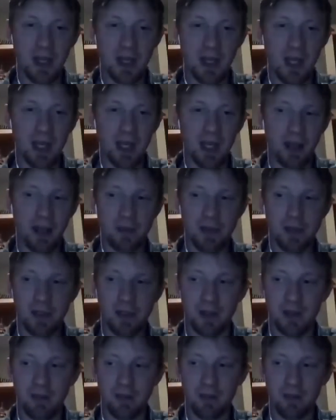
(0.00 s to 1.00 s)
it helps
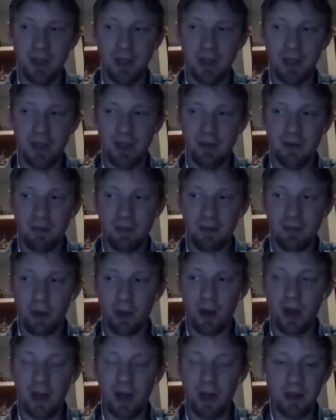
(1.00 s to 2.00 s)
to
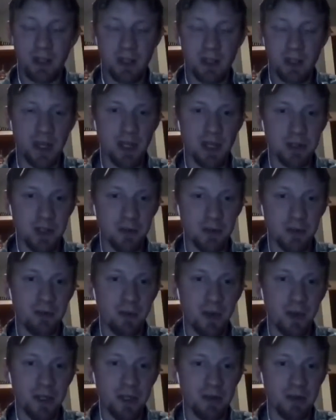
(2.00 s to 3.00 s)
broaden the spectrum of
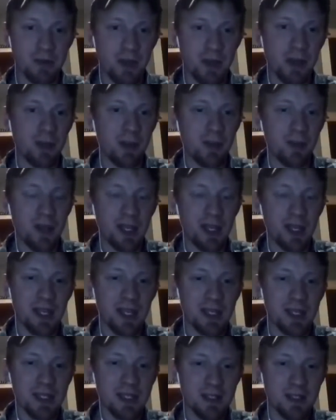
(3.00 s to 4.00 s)
what's available, I guess.